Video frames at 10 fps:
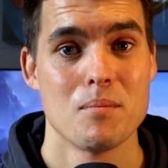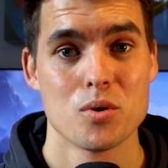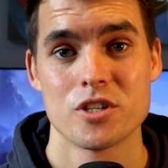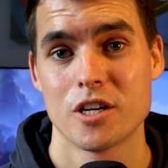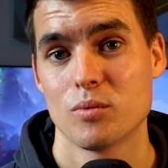
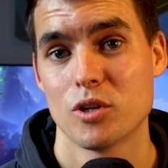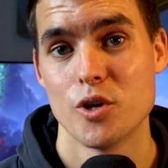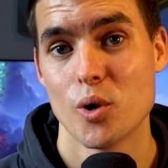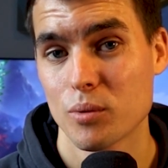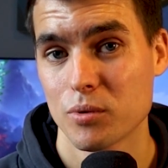most general
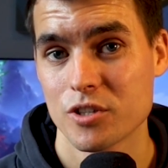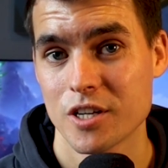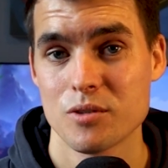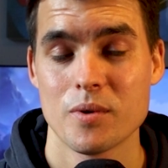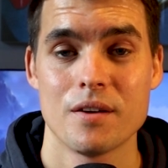notable
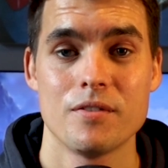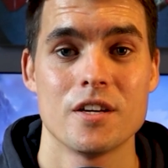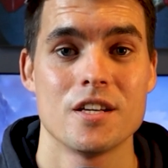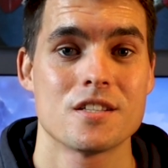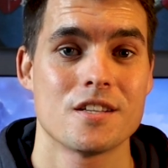change we have here
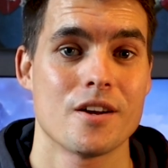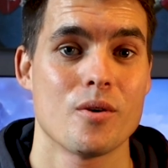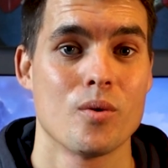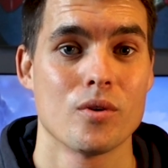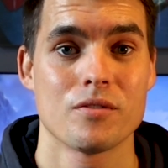is that
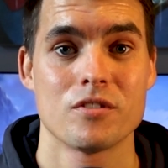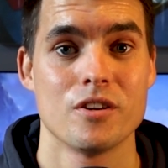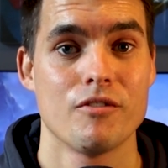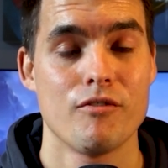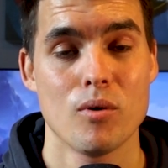all of the
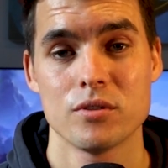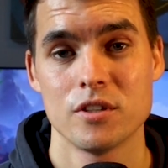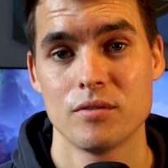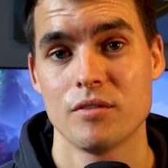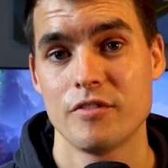4th
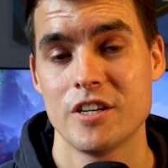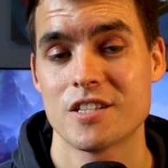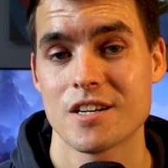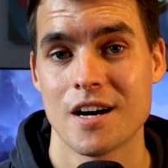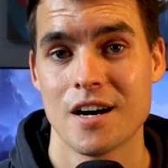level
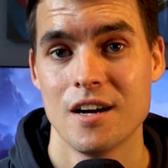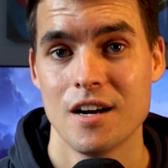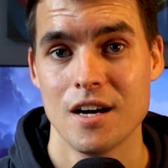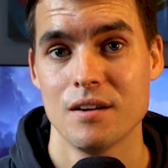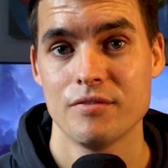feats are
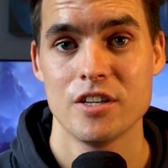half